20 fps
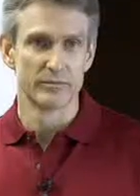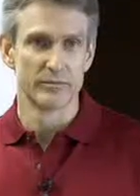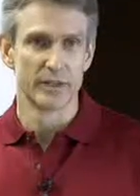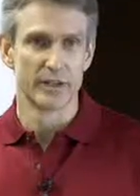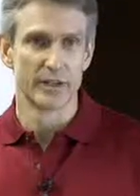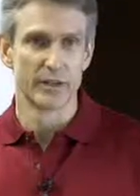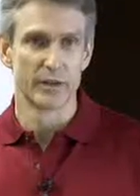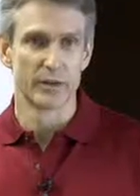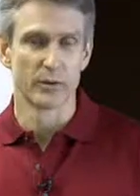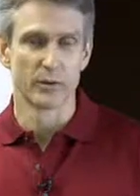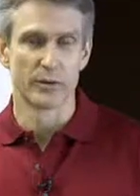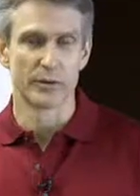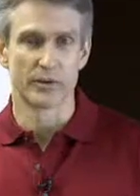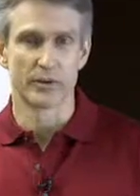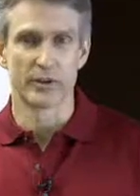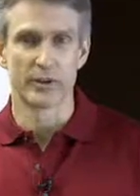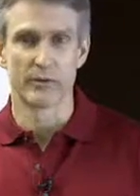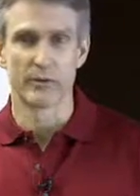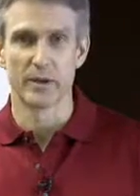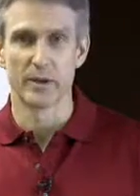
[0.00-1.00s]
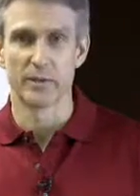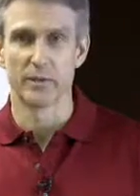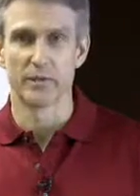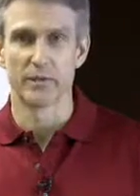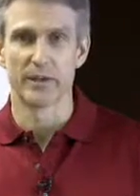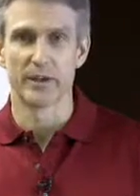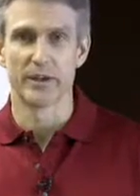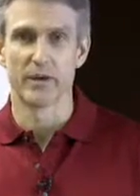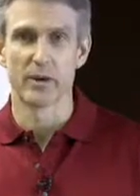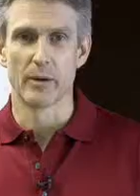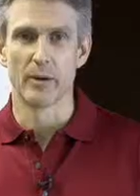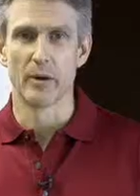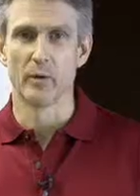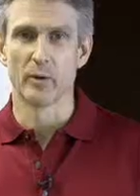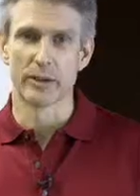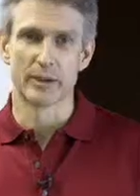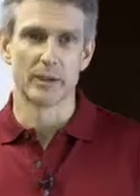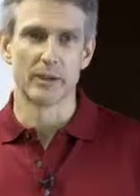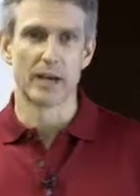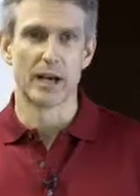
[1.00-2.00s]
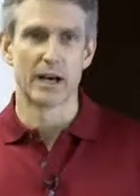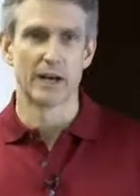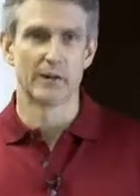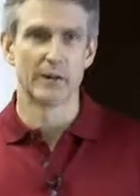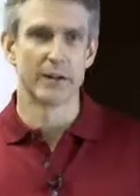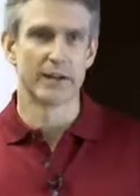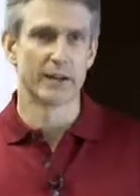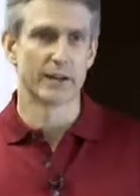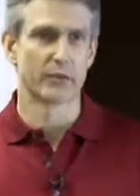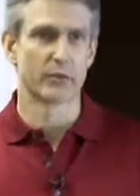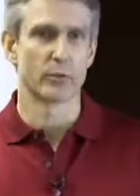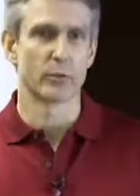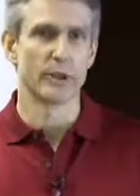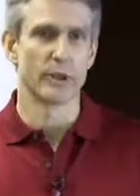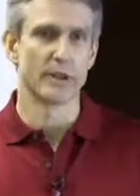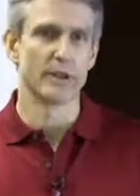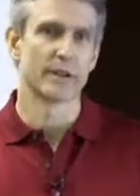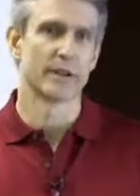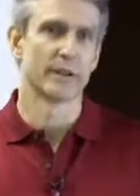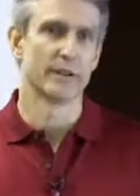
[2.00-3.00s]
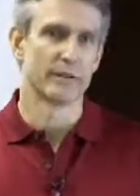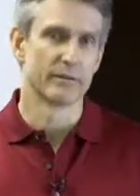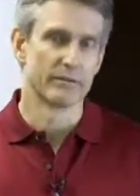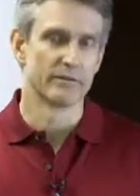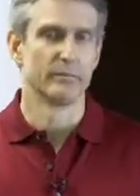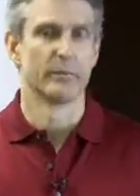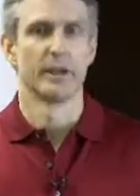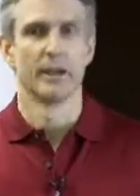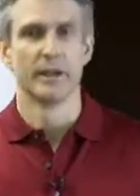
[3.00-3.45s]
In other words, some people say, well, I'm going to win the lottery next week, and